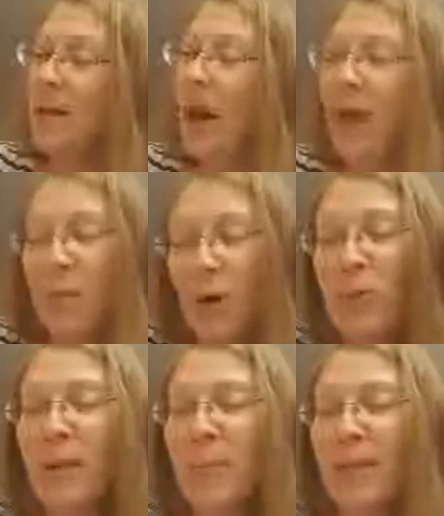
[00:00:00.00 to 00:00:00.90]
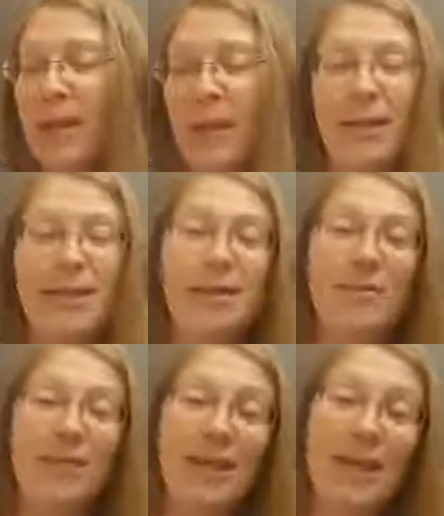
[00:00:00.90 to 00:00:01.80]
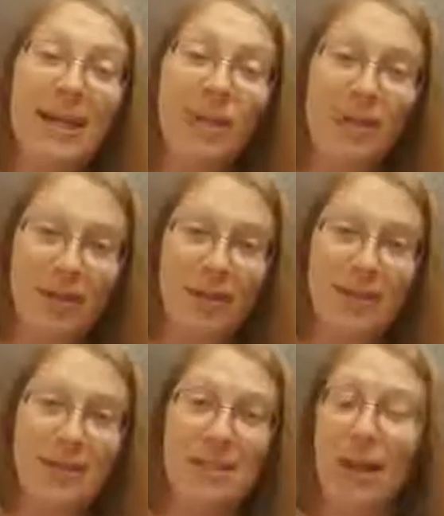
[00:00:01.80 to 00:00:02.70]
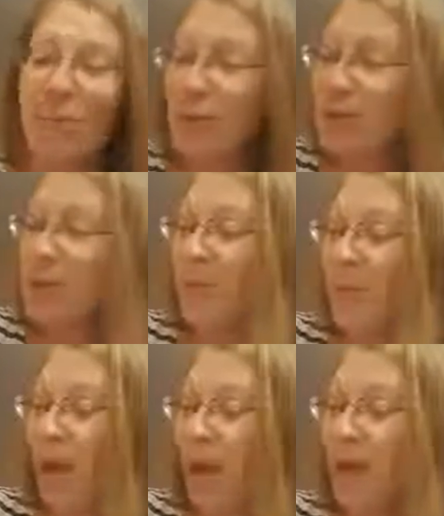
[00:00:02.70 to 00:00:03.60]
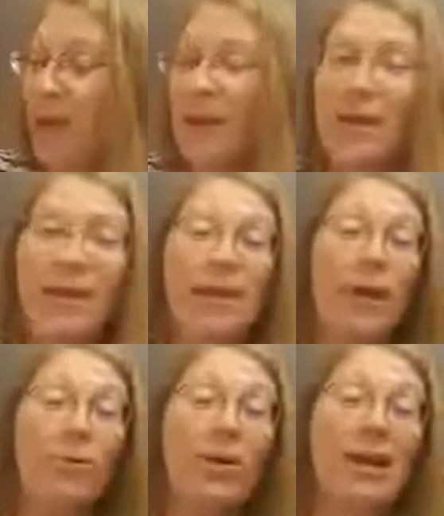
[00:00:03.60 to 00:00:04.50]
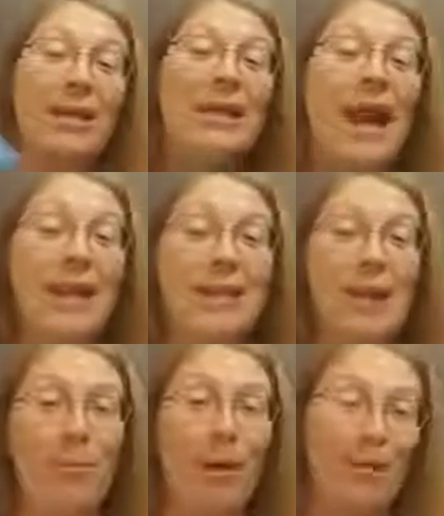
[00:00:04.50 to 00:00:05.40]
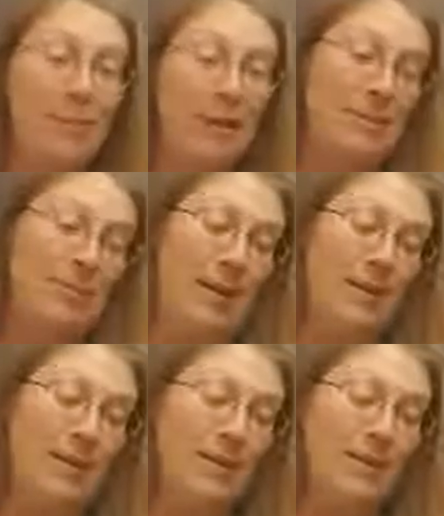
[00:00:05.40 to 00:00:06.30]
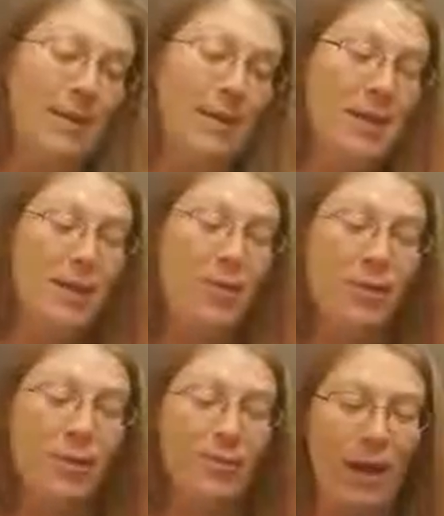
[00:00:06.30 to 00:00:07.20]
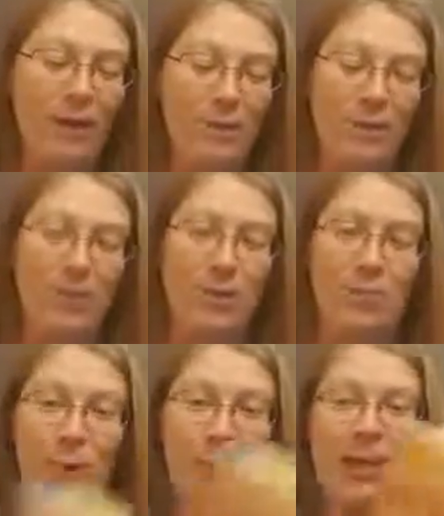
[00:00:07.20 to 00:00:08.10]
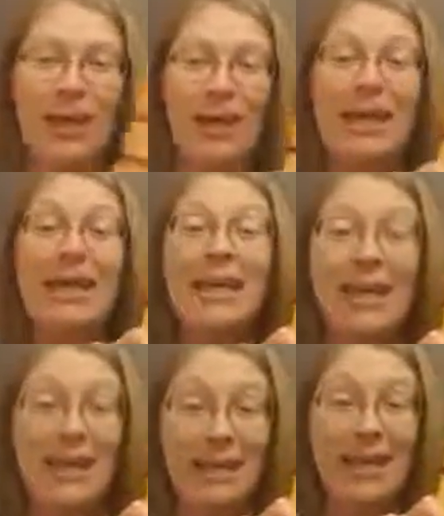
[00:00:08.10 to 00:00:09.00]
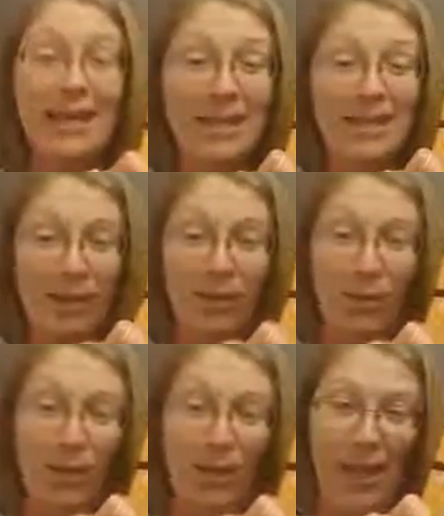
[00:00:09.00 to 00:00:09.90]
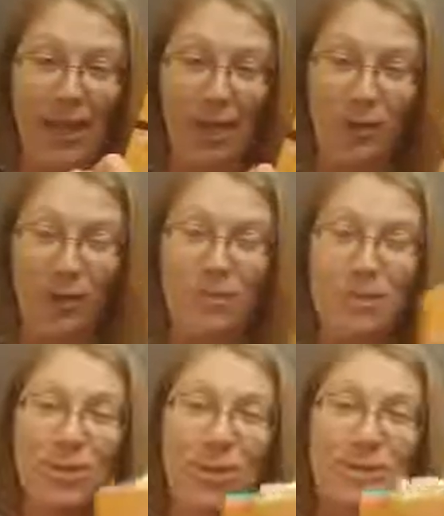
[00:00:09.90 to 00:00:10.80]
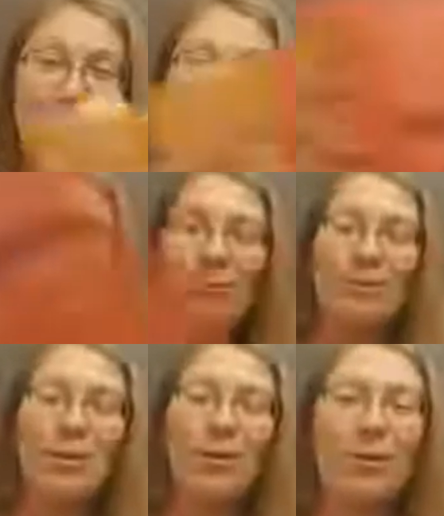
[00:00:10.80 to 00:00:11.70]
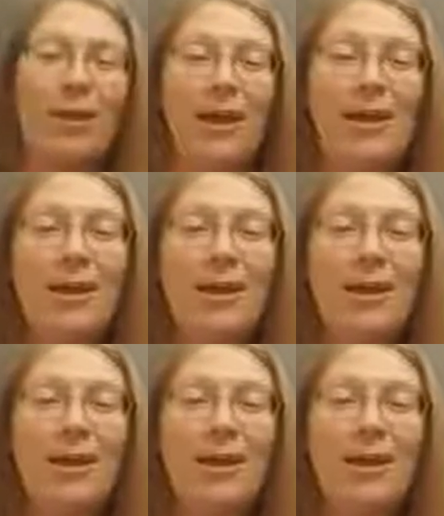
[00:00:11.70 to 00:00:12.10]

I pull people in, but then I get nervous and push them away, and I worry a lot about abandonment. Now, one of the writers of this book, Ian, is a 4 on the Enneagram, so there was something in particular that